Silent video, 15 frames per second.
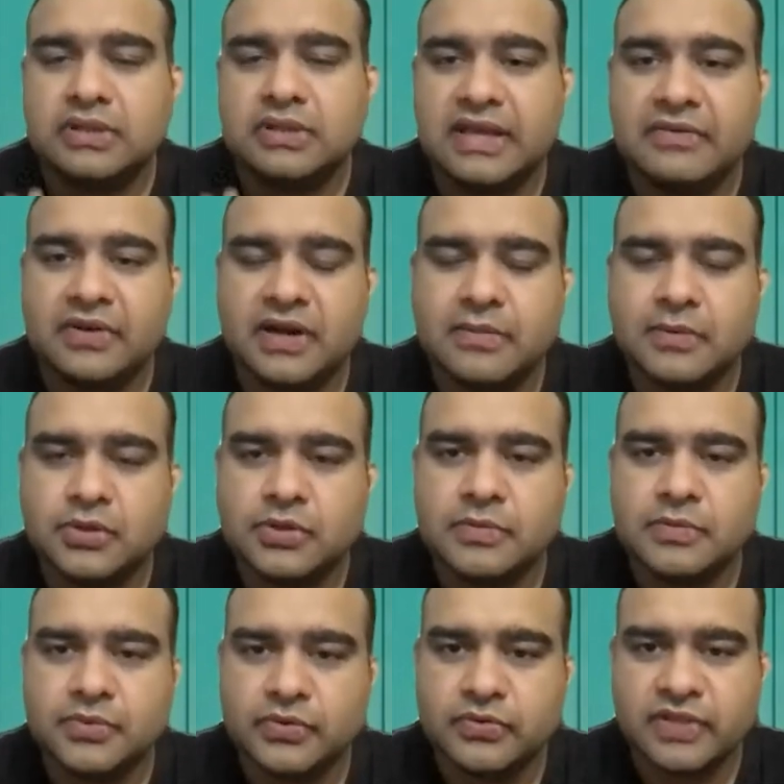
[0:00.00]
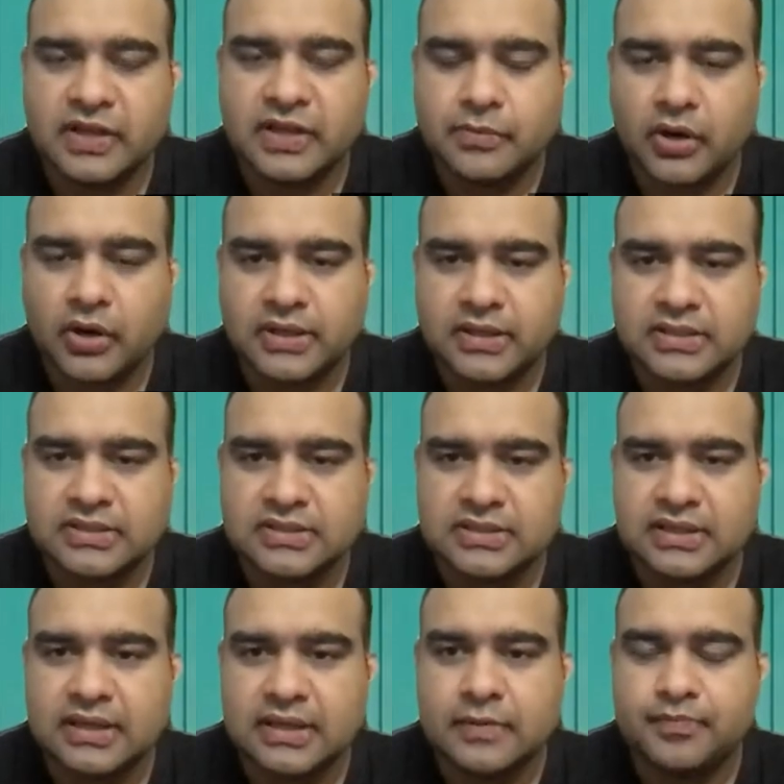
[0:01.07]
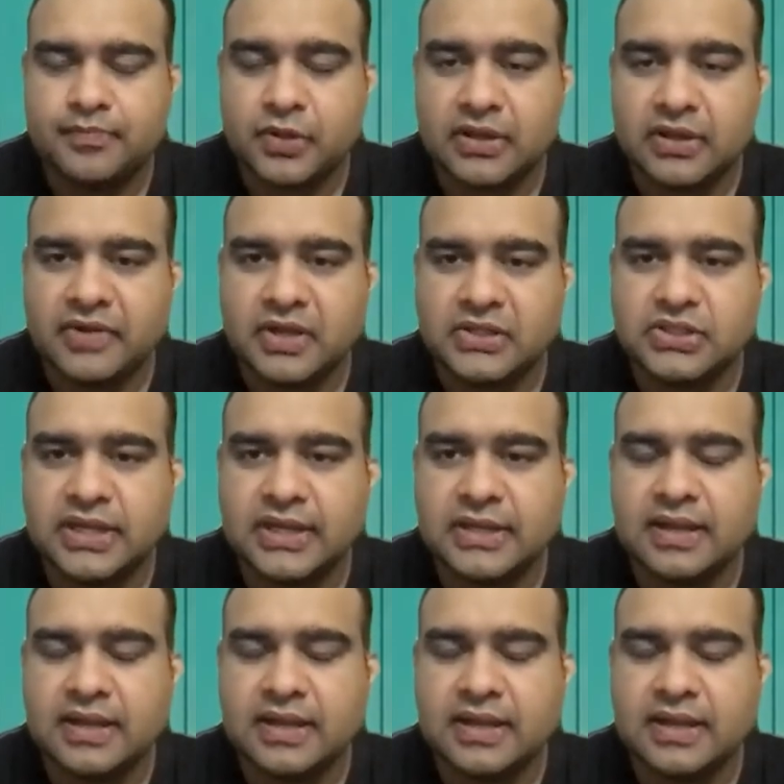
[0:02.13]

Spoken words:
they were able to improve their products eventually.